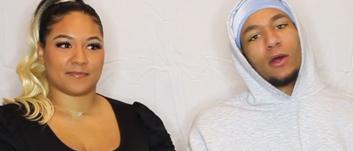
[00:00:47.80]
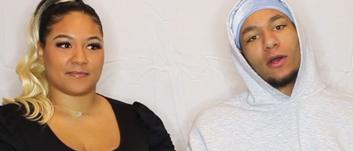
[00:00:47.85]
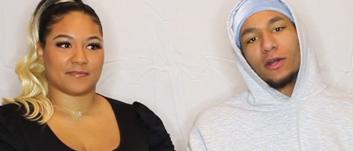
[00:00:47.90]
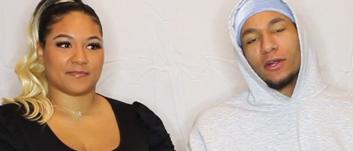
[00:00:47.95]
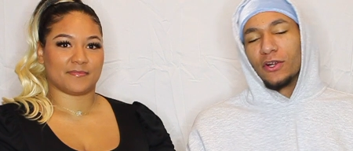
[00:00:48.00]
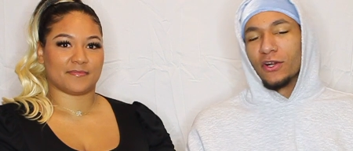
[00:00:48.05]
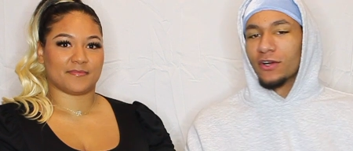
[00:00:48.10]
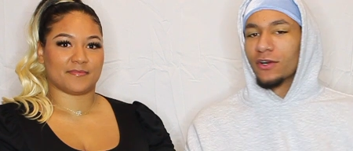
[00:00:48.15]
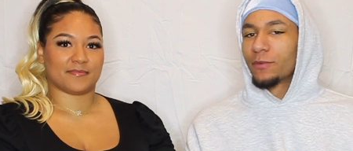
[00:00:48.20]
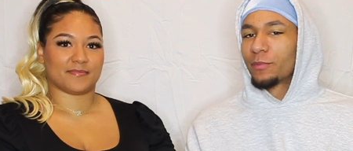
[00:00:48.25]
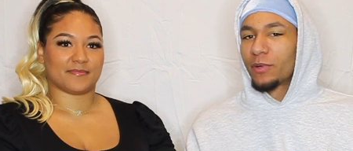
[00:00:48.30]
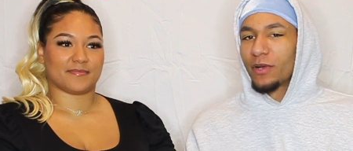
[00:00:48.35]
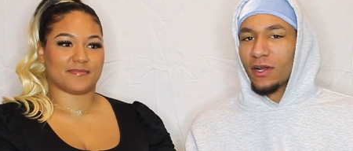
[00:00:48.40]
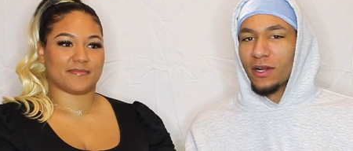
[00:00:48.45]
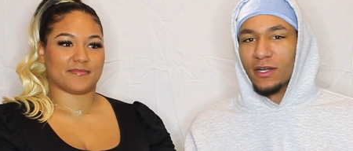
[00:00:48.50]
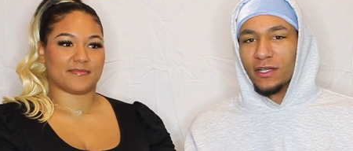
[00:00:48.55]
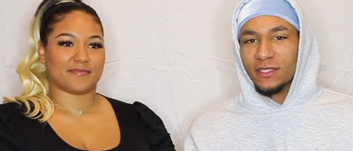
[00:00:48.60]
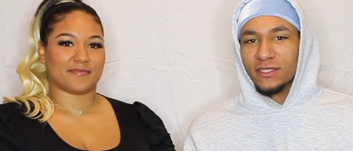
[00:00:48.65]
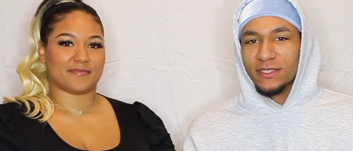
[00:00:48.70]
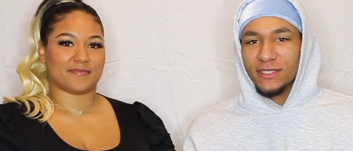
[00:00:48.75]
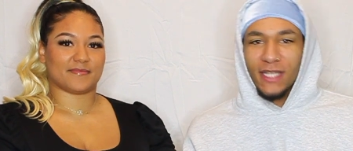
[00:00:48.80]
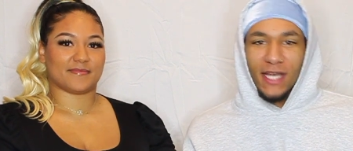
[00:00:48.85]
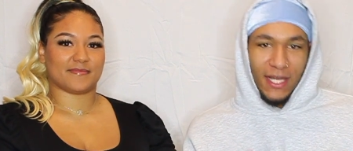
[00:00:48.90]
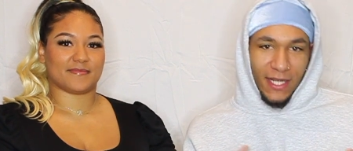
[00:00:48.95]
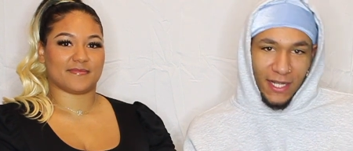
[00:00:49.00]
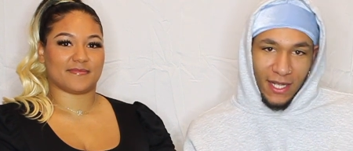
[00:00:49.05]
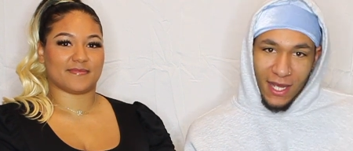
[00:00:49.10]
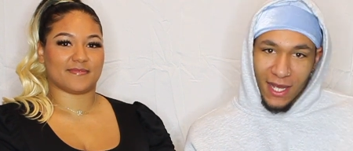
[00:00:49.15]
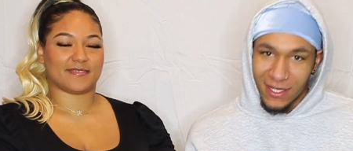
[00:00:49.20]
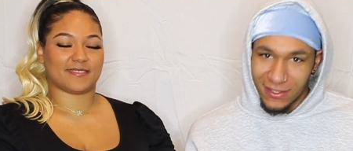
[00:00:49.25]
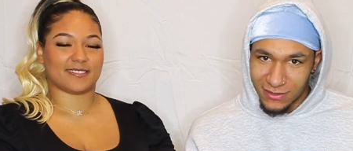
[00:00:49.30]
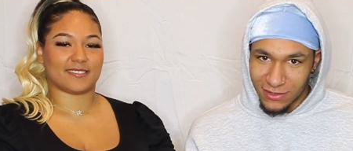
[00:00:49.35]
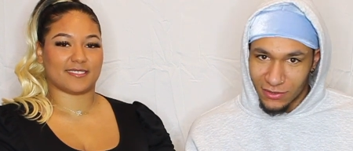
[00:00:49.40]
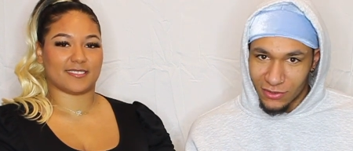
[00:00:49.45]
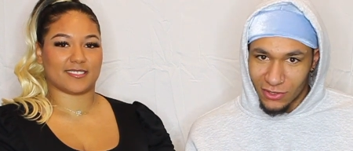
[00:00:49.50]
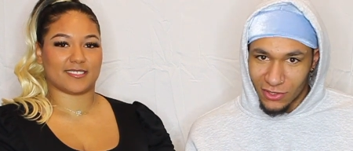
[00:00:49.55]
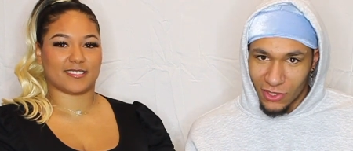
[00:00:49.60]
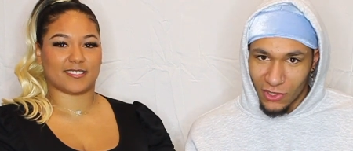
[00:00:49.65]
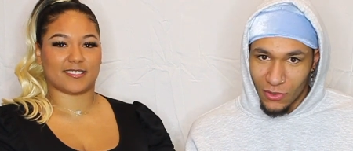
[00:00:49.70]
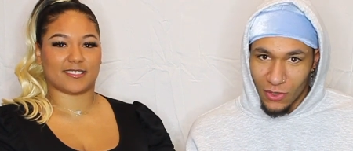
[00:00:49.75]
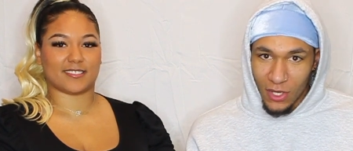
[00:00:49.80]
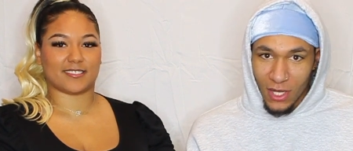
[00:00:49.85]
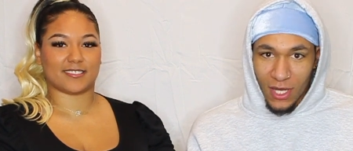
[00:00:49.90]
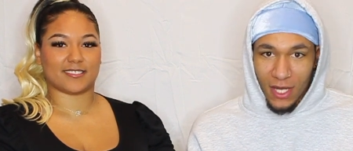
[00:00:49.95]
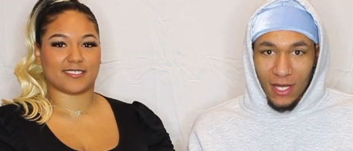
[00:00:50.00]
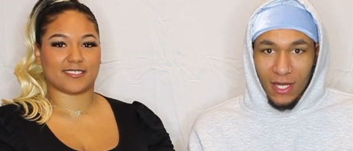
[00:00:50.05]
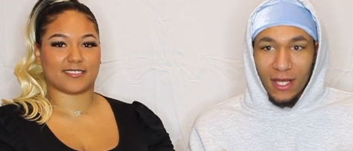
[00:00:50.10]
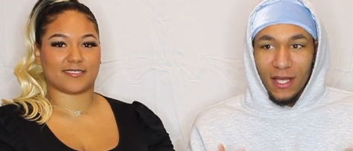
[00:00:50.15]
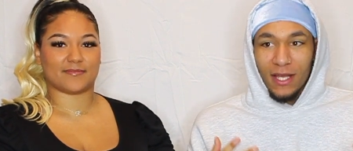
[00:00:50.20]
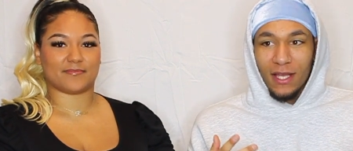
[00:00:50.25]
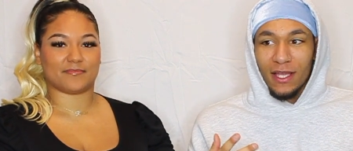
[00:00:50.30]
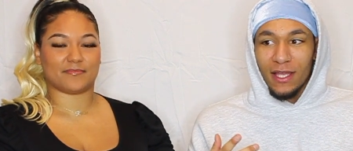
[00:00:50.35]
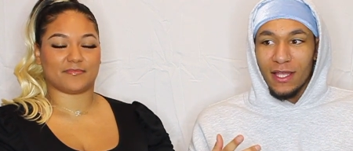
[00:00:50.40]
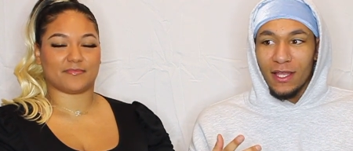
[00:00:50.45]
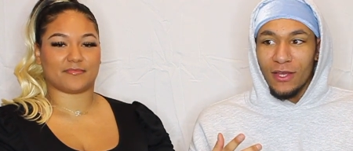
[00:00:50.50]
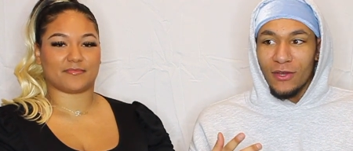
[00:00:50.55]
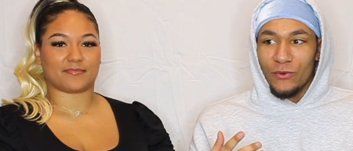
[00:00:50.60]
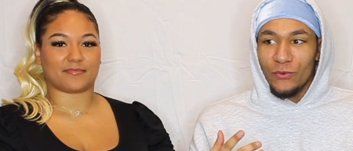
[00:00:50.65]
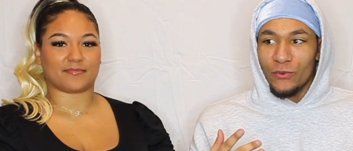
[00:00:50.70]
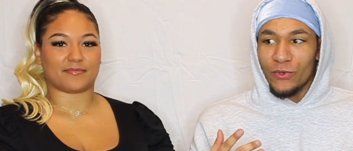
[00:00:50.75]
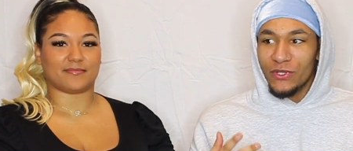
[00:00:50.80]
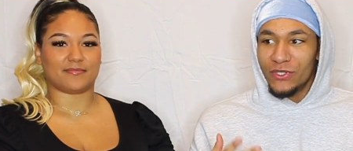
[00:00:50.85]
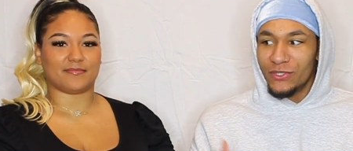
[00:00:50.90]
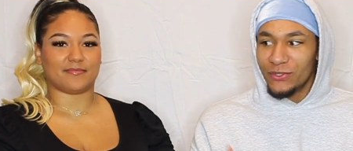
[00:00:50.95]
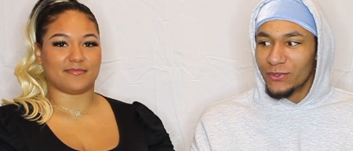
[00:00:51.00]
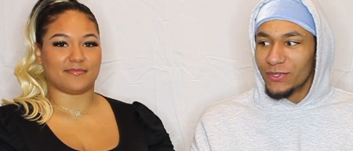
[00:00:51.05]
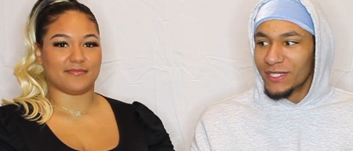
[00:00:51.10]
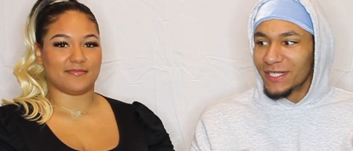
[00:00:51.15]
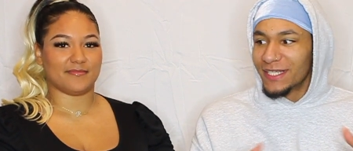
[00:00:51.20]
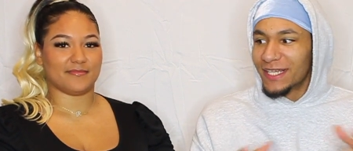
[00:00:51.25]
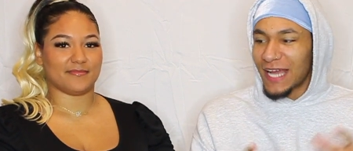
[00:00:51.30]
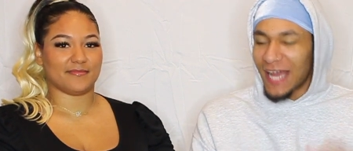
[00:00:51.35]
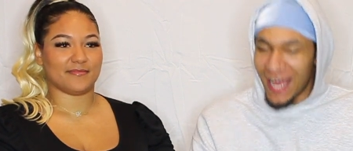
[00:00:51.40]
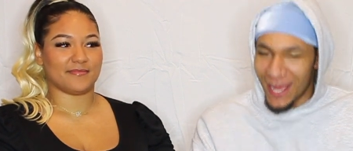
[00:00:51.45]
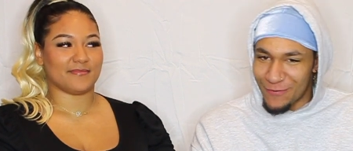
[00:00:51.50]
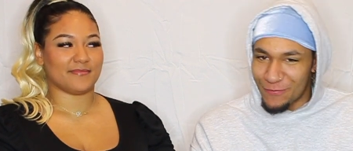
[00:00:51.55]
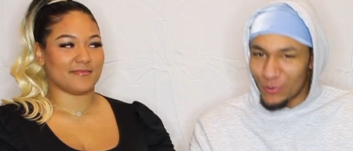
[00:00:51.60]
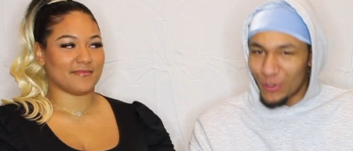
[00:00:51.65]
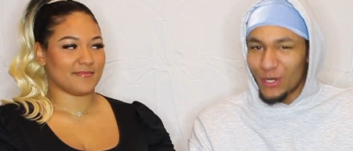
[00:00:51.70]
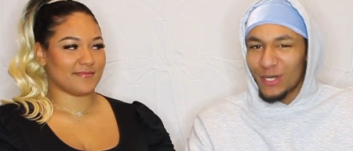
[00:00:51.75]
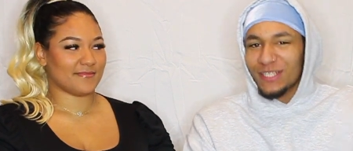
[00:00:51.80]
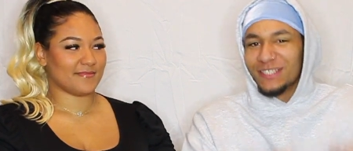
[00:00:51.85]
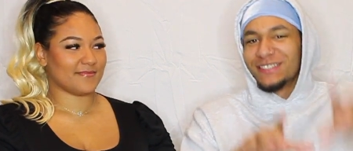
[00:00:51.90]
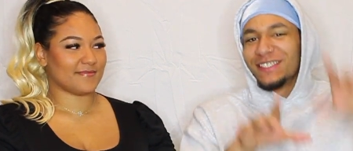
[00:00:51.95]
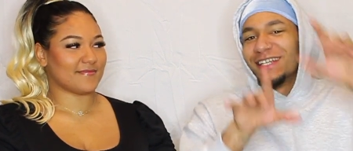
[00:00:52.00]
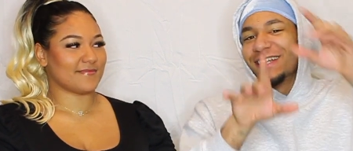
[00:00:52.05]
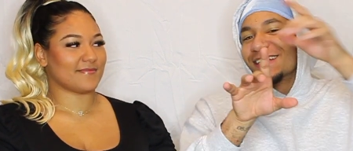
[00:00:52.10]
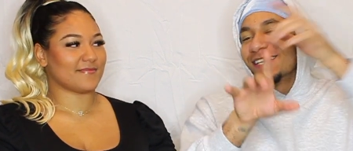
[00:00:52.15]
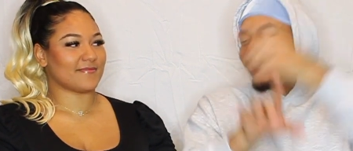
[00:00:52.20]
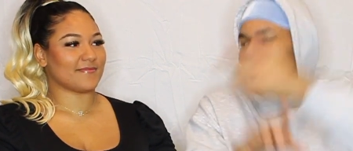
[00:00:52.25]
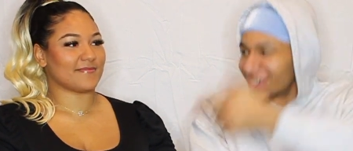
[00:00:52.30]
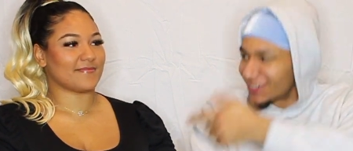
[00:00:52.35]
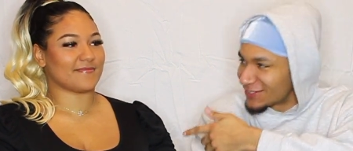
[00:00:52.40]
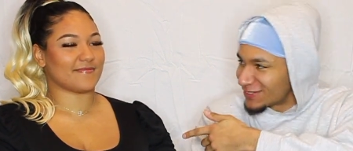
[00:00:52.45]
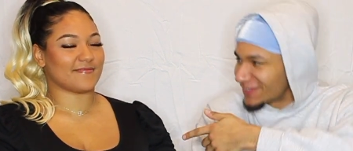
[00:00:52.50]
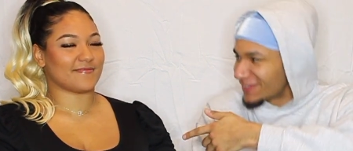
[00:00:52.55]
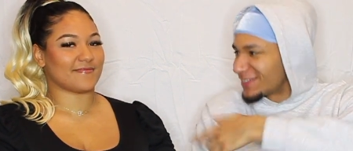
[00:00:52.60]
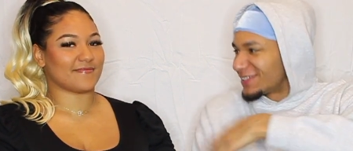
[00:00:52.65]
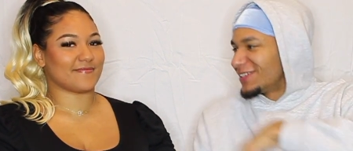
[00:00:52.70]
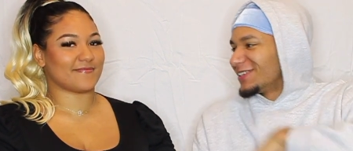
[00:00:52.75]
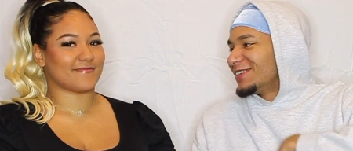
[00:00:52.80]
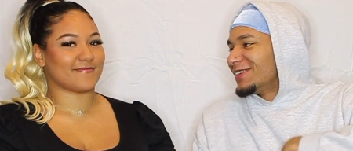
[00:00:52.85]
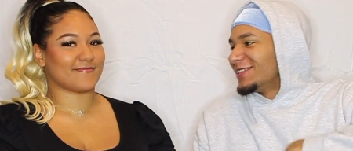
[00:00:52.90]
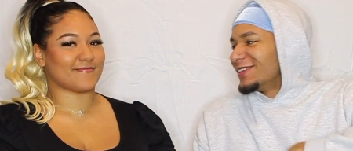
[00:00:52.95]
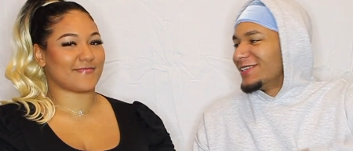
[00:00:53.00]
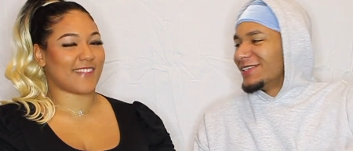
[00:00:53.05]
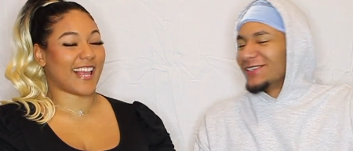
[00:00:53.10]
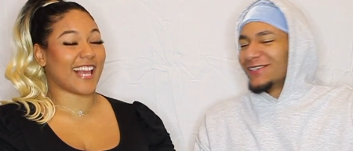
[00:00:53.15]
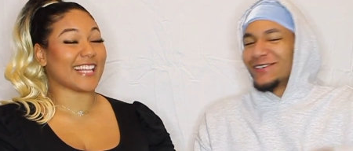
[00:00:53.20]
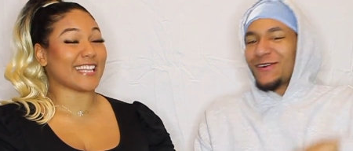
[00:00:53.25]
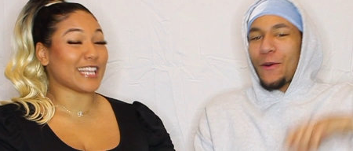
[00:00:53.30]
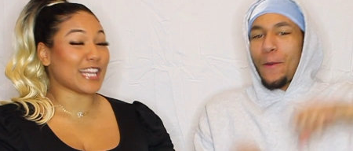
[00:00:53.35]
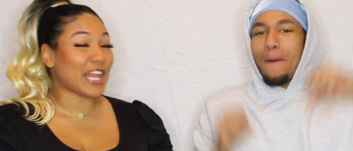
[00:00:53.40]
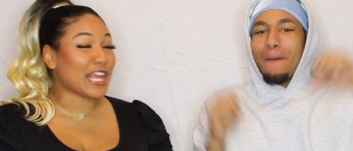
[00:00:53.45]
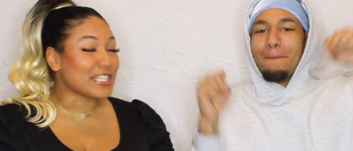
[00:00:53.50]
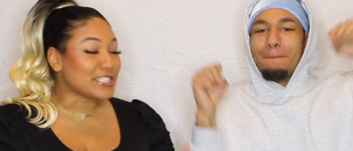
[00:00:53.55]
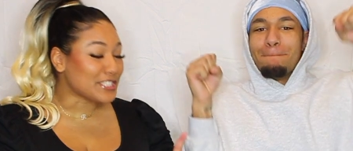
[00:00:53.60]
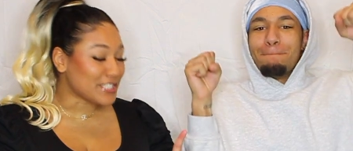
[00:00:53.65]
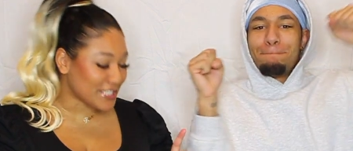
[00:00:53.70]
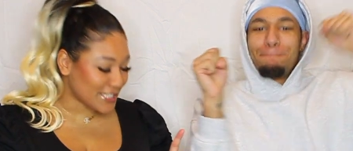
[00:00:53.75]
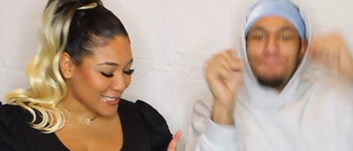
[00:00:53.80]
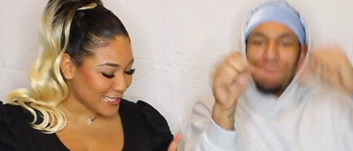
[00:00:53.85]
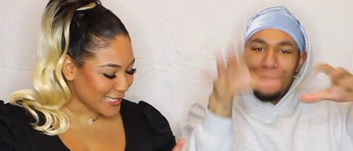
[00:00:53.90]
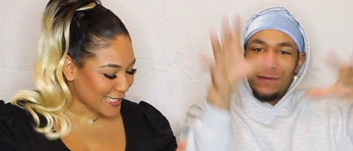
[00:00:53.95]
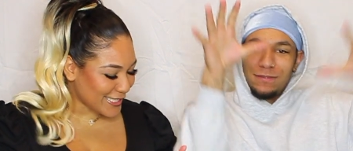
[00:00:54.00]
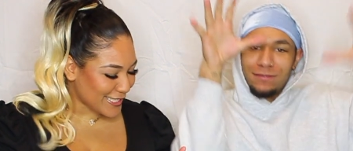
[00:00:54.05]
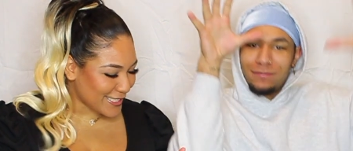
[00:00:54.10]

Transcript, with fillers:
Speaker 1: girl products that guys don't know, we're doing guy products that girls don't know.
Speaker 2: Allegedly.